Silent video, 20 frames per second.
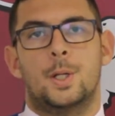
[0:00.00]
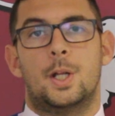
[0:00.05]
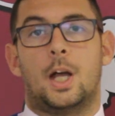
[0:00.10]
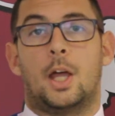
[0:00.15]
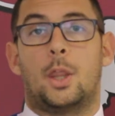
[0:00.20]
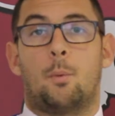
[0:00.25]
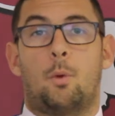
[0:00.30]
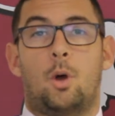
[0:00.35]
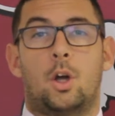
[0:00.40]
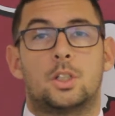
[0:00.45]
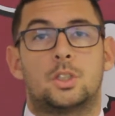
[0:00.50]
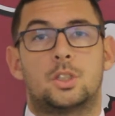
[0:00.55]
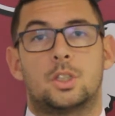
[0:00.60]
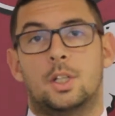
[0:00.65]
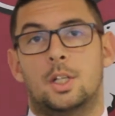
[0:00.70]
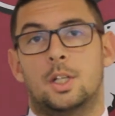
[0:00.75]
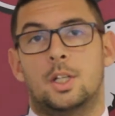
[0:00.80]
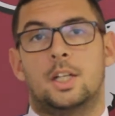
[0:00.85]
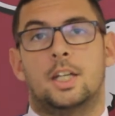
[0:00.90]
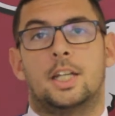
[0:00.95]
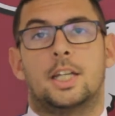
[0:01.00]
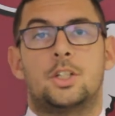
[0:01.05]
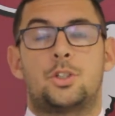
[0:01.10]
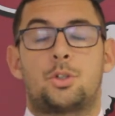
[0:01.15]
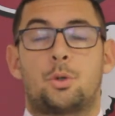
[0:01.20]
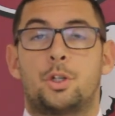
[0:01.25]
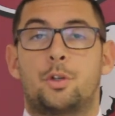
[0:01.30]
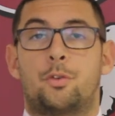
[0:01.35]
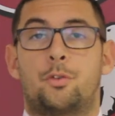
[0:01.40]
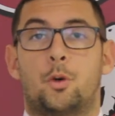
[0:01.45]
Otherwise,
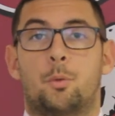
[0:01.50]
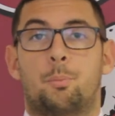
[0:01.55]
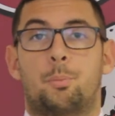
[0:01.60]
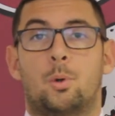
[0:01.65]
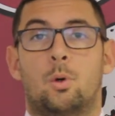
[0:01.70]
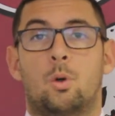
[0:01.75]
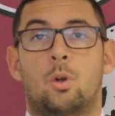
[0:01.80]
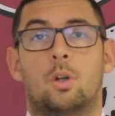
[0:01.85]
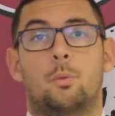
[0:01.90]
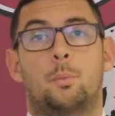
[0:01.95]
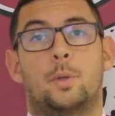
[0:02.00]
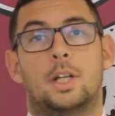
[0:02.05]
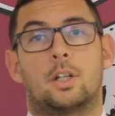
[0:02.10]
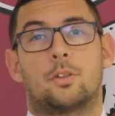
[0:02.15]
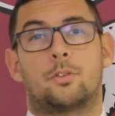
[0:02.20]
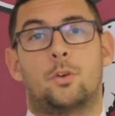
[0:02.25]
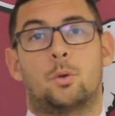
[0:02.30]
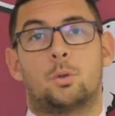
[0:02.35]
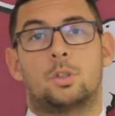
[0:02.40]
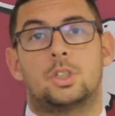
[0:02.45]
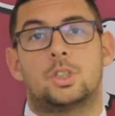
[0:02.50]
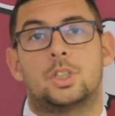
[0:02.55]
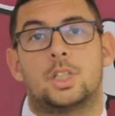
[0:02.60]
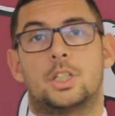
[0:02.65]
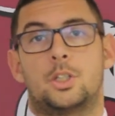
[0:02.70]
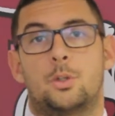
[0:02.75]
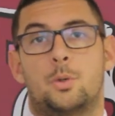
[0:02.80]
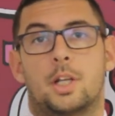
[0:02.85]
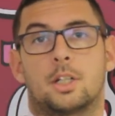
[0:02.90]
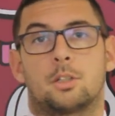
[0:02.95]
enjoy your football and we look forward to
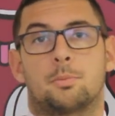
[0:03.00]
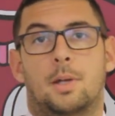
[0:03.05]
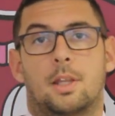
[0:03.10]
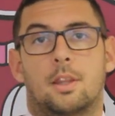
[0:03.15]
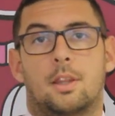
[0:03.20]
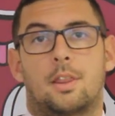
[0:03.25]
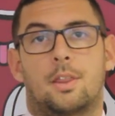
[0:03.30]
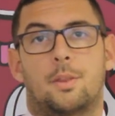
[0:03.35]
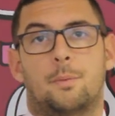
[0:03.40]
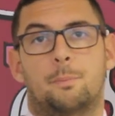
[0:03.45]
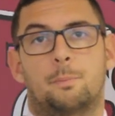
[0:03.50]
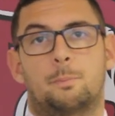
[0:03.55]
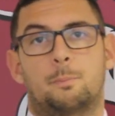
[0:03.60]
seeing you next month.